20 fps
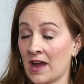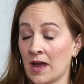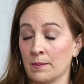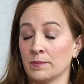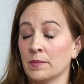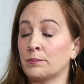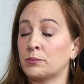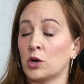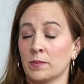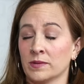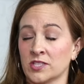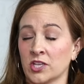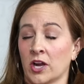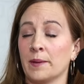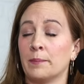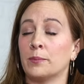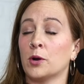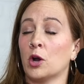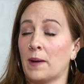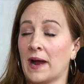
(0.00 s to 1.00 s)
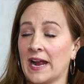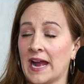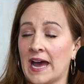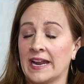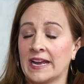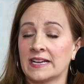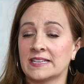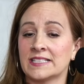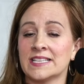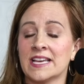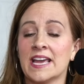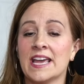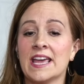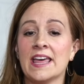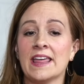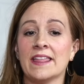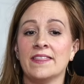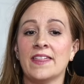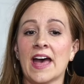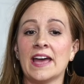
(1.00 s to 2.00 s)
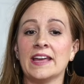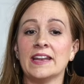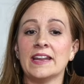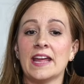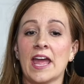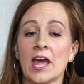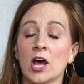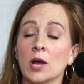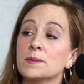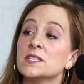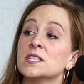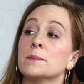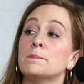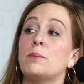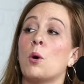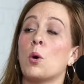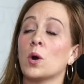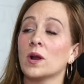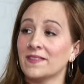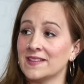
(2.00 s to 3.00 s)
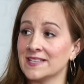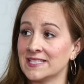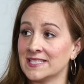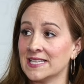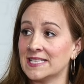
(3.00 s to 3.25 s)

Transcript: um, pro sorry, probiotics that help support the awesome.